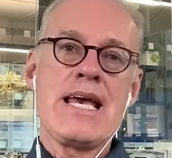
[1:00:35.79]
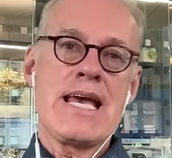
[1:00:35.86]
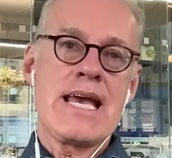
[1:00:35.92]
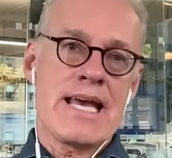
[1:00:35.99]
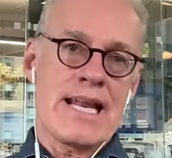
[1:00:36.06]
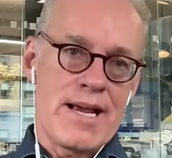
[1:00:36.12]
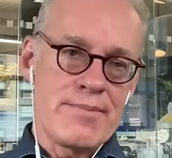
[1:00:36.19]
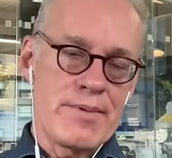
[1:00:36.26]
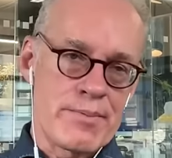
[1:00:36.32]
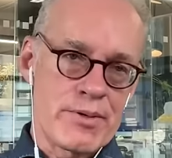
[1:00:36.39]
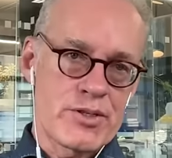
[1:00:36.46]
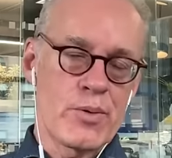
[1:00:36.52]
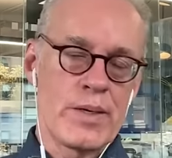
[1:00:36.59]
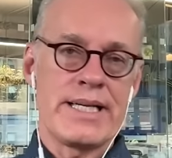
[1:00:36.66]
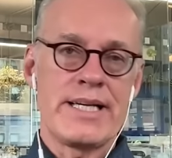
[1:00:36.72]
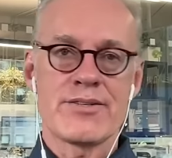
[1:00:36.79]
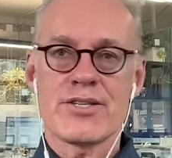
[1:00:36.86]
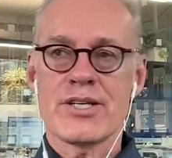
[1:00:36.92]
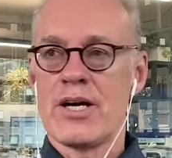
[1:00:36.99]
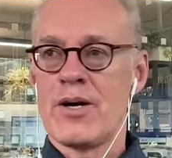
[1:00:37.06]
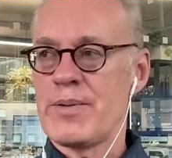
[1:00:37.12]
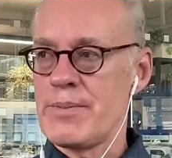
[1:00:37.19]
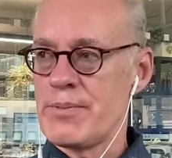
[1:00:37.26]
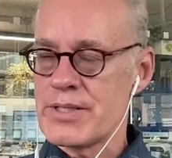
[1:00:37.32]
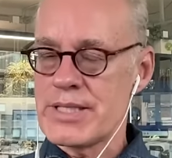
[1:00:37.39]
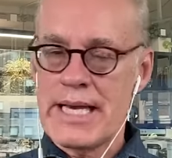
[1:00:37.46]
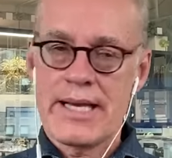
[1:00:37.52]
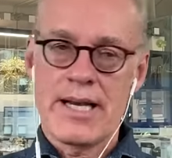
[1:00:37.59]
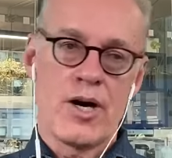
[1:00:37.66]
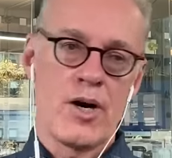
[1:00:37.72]
And I remember 20 years ago, people
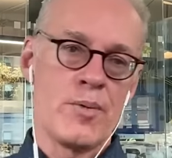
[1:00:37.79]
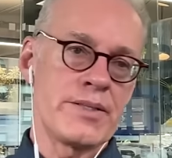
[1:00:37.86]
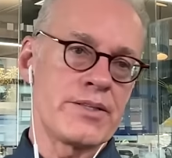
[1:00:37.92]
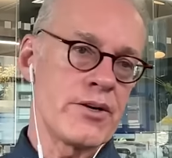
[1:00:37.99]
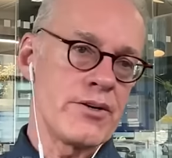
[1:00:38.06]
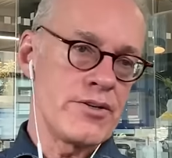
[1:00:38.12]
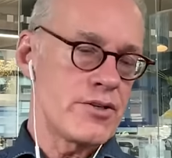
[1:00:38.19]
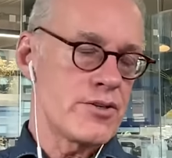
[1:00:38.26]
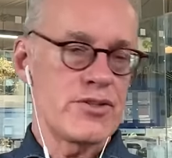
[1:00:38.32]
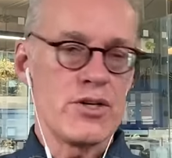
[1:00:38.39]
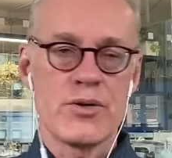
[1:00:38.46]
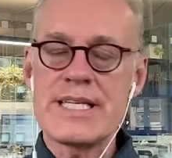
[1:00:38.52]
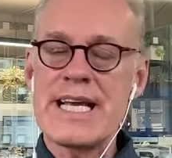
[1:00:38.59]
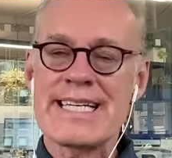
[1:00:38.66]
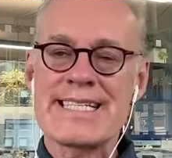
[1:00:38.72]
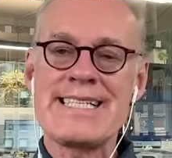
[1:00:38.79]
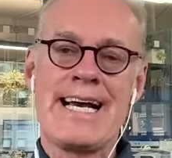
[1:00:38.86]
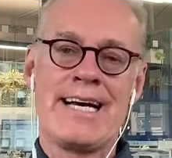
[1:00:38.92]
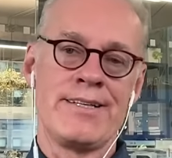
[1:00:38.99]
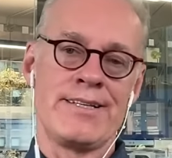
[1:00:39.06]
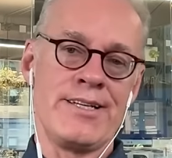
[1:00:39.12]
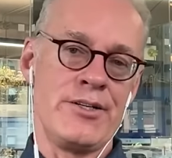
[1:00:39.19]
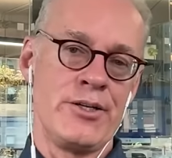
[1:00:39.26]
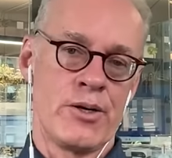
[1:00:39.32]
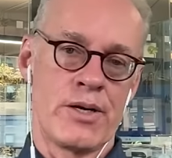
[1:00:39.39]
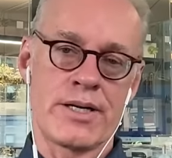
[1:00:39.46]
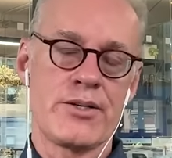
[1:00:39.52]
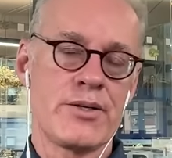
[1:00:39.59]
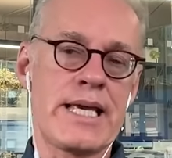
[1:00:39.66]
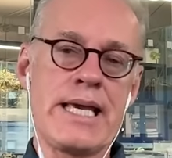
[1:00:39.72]
saying, oh, but there, there's no tech talent in New
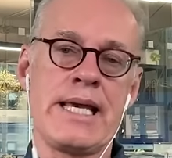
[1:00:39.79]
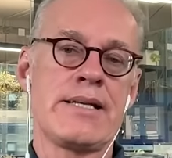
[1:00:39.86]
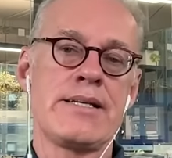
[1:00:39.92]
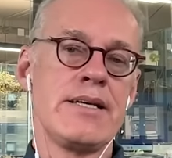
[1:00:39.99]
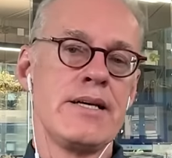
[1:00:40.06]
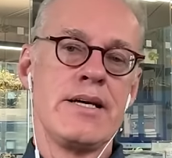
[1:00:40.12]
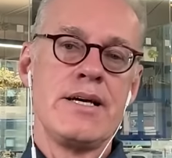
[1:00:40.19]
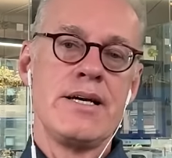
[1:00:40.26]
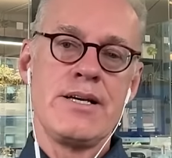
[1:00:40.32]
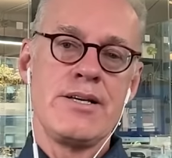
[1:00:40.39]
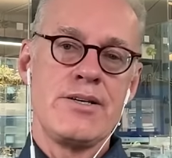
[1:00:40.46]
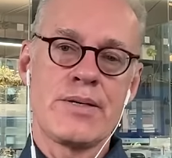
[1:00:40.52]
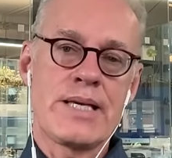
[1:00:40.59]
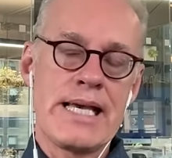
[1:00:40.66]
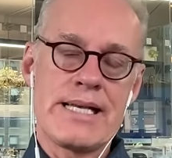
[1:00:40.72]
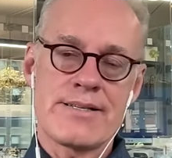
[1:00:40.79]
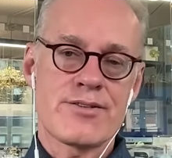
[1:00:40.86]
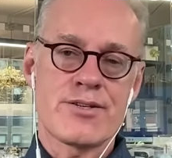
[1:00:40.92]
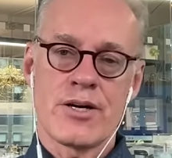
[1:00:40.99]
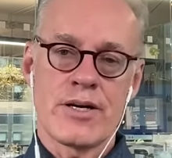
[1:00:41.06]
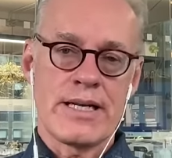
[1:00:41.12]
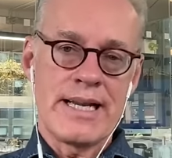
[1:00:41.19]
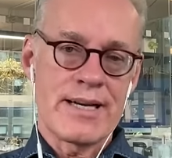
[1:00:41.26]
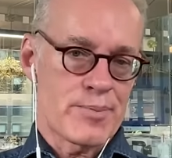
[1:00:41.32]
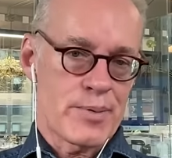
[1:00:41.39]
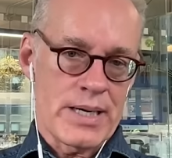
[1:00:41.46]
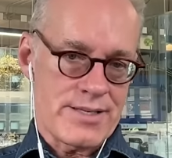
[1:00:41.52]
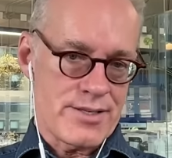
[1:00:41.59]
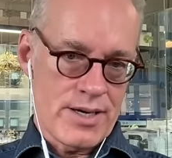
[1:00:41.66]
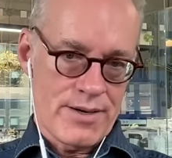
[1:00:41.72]
York. You can't, you can't start an
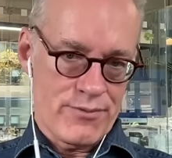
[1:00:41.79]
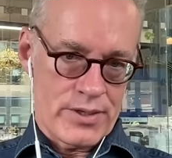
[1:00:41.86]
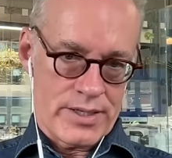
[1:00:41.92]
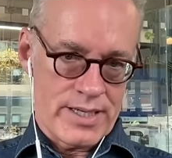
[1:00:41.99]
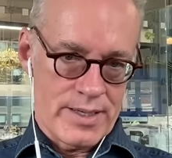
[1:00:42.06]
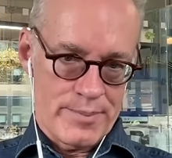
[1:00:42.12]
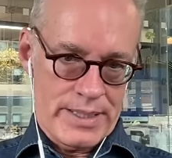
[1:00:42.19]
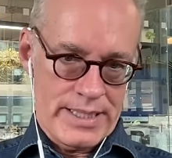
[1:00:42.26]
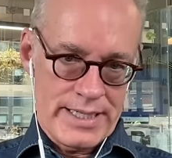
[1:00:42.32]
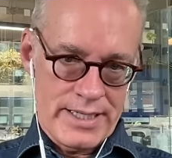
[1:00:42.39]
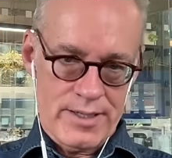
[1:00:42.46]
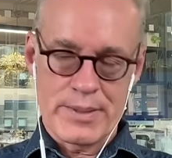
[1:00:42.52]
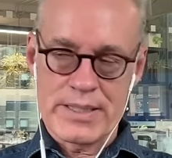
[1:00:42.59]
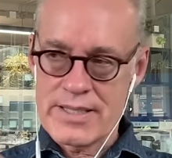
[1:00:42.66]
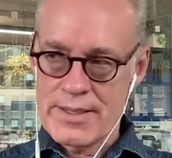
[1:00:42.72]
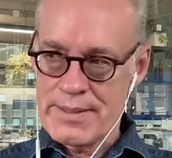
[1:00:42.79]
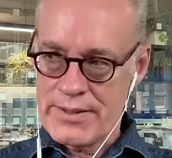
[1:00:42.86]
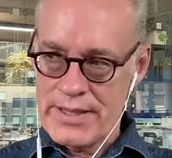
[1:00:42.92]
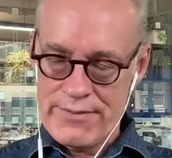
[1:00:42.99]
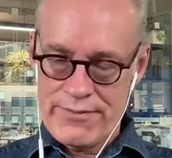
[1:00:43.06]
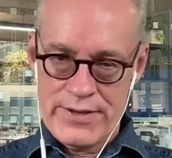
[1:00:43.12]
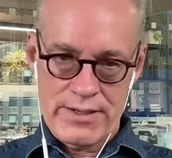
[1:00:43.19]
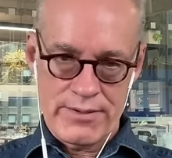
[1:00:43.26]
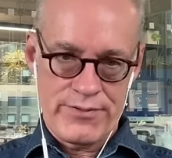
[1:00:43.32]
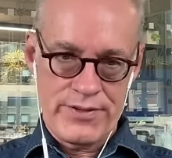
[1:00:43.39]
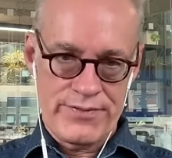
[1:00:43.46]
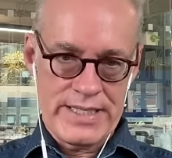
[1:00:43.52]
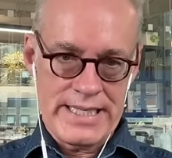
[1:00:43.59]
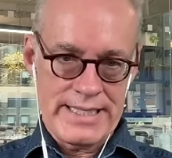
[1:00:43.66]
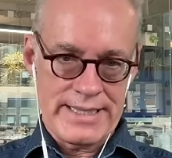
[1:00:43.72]
enterprise software company here. But somehow they found
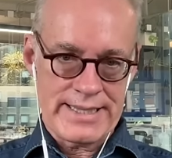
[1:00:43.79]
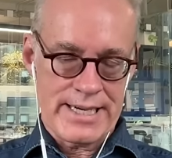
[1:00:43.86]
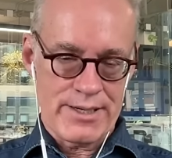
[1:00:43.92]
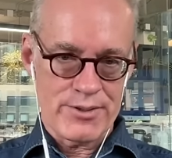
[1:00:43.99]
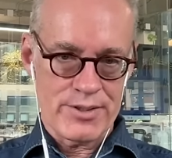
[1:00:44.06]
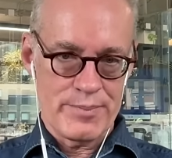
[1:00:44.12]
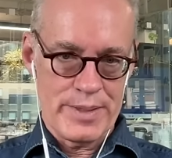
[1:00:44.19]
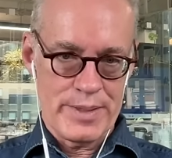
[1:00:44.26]
15,000